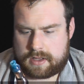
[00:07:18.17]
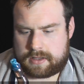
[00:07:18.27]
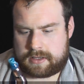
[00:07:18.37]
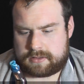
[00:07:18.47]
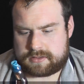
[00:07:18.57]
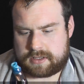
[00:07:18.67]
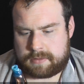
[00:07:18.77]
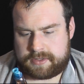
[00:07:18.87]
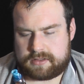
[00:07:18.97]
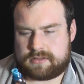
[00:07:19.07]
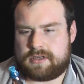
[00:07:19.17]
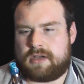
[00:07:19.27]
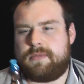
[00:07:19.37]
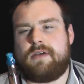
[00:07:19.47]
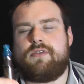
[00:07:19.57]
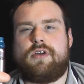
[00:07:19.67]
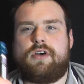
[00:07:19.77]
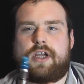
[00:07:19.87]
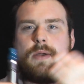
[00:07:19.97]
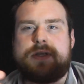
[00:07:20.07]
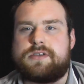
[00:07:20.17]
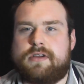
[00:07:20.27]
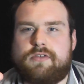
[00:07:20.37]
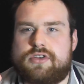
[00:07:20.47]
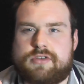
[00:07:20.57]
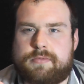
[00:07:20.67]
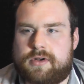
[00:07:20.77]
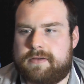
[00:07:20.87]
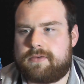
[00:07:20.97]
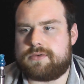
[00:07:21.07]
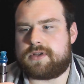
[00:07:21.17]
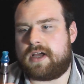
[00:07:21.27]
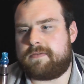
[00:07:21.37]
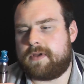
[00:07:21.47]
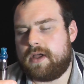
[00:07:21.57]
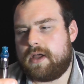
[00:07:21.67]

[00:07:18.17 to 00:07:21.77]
and I mean, you know me, I've got an eGo S and I've got a drip on it, of course I have,